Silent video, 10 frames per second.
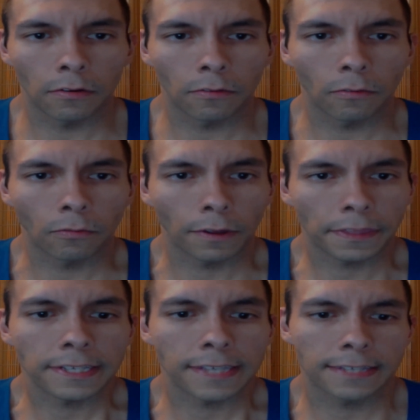what
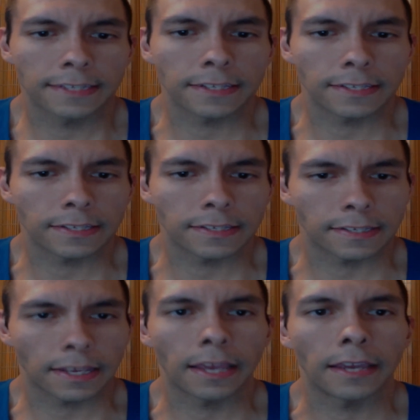these
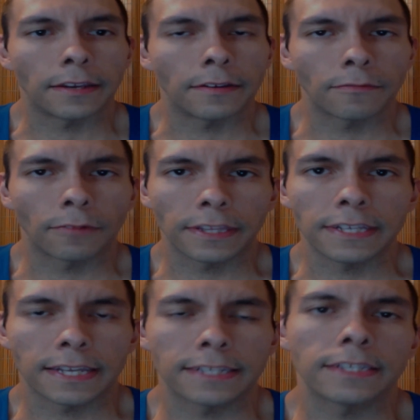essences and what
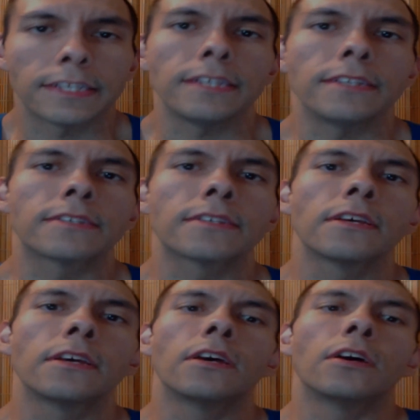these entities
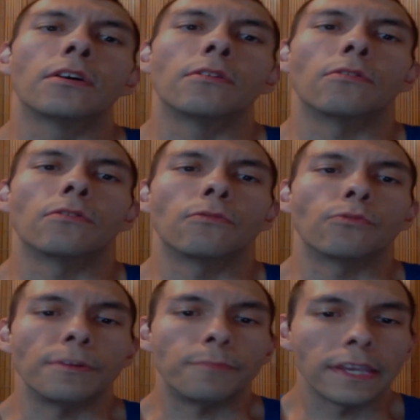
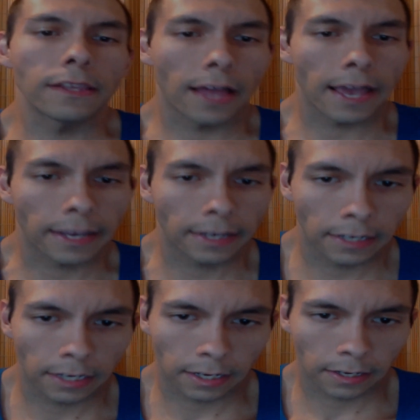would be like
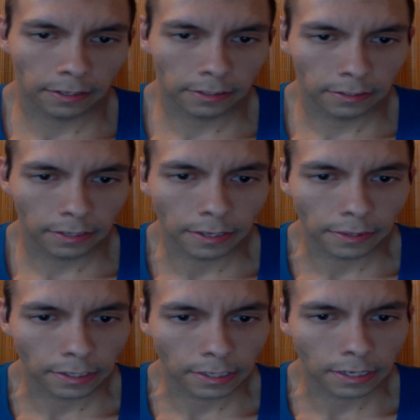
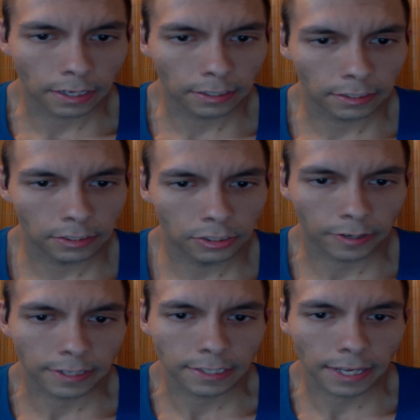in the
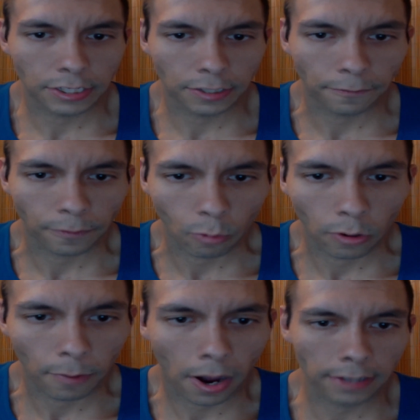translation from
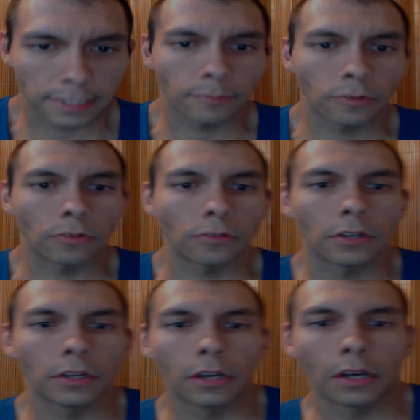one possible
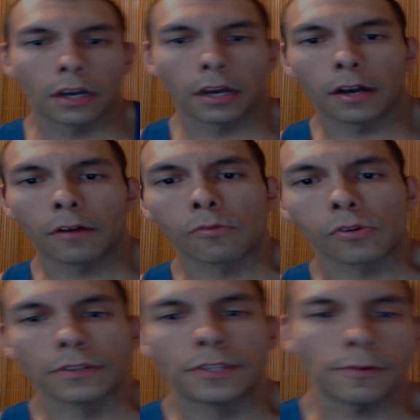
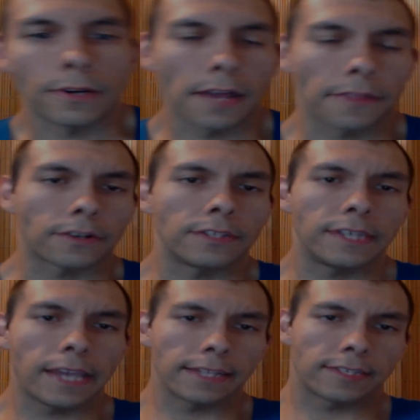world to another. And
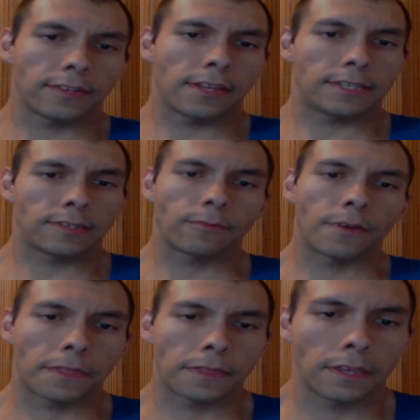to answer this
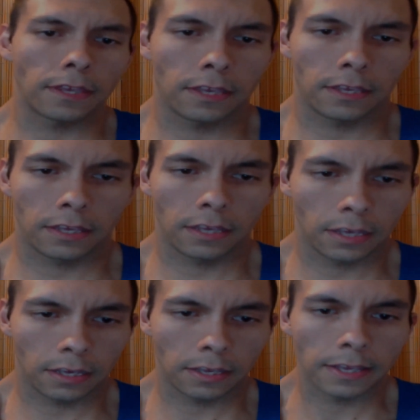with
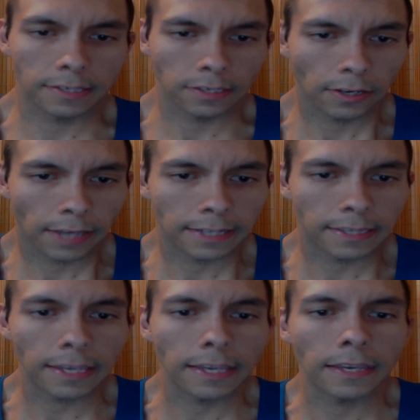his look at
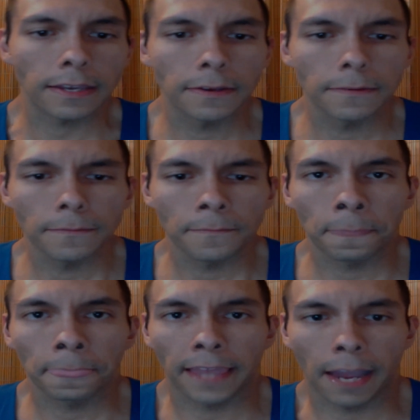the
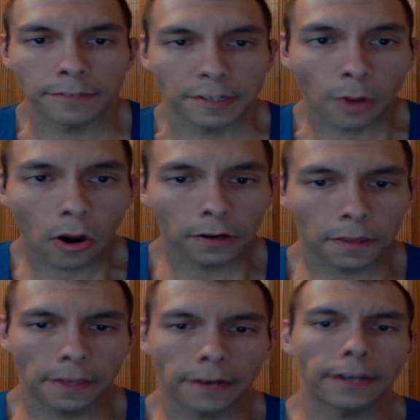counterpart
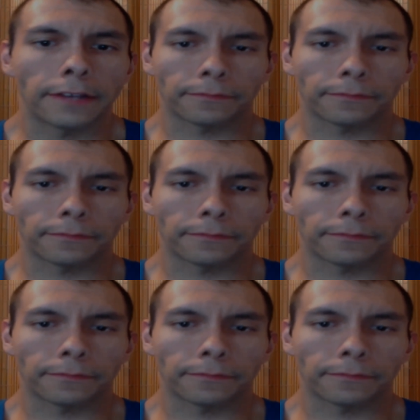theory,